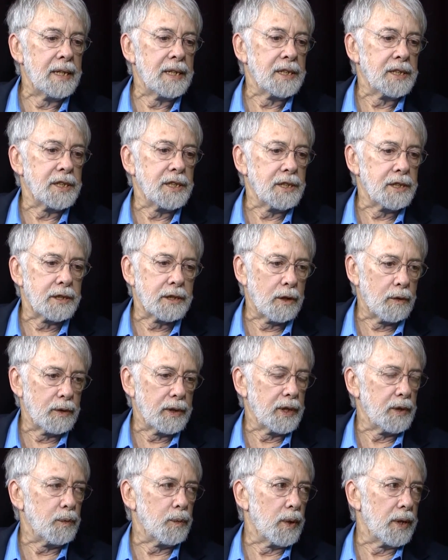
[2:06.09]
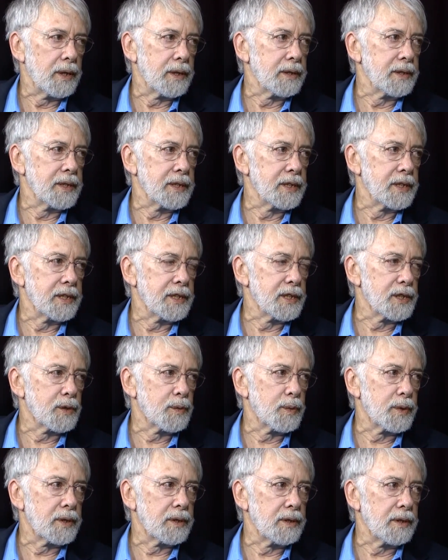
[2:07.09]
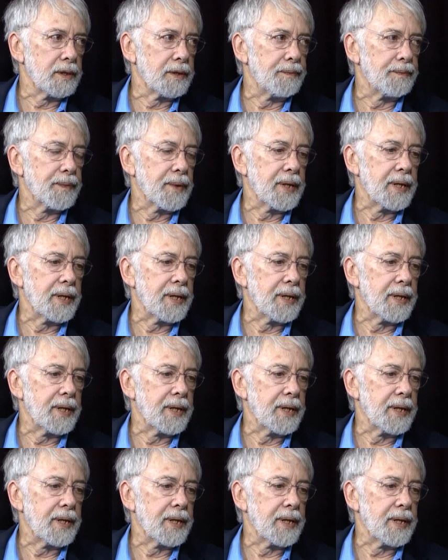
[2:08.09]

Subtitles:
She's totally wired into this world,